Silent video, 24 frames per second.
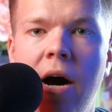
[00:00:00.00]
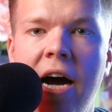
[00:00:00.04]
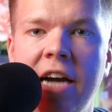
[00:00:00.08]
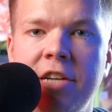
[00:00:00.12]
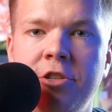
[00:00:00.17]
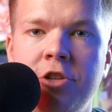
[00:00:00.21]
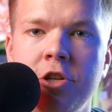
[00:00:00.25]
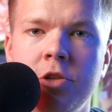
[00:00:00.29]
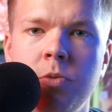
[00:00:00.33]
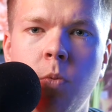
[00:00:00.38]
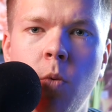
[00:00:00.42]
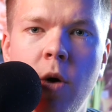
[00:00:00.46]
I
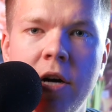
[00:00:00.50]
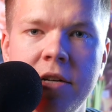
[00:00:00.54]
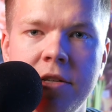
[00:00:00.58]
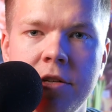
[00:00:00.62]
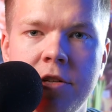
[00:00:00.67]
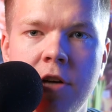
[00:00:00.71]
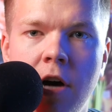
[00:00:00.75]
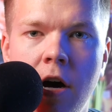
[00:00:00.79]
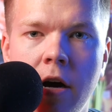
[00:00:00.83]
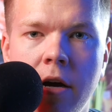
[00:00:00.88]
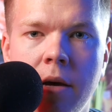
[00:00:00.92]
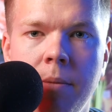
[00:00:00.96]
just want to
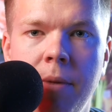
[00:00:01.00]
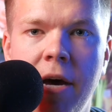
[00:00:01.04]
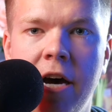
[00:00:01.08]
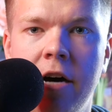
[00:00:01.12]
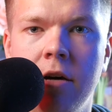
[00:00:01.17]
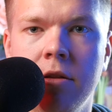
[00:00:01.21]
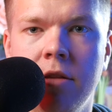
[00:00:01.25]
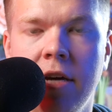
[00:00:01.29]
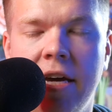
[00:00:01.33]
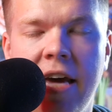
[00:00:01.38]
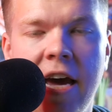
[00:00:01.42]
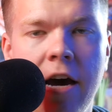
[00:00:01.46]
talk
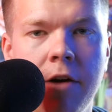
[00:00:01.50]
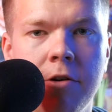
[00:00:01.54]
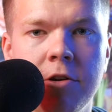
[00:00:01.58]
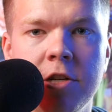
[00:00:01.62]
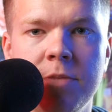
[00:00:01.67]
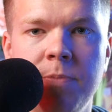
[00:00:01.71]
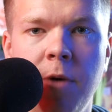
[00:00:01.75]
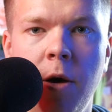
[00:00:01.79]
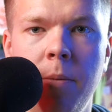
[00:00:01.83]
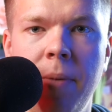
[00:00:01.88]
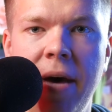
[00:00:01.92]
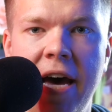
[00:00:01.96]
about the
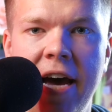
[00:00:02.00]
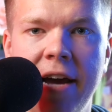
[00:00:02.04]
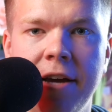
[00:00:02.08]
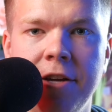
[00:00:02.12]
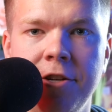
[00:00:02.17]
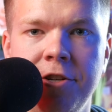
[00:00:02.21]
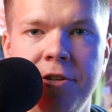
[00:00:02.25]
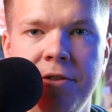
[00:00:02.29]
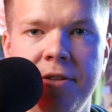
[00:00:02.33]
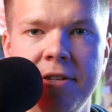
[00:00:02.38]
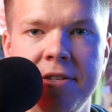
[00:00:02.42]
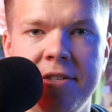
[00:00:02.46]
counterspell
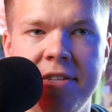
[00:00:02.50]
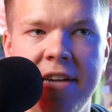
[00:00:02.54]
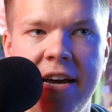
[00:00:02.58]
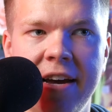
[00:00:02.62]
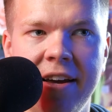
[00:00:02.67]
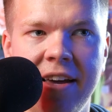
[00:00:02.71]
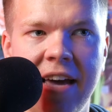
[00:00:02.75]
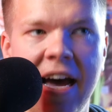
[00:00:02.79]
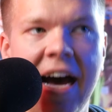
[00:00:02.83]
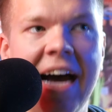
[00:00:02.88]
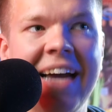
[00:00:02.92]
package in this deck.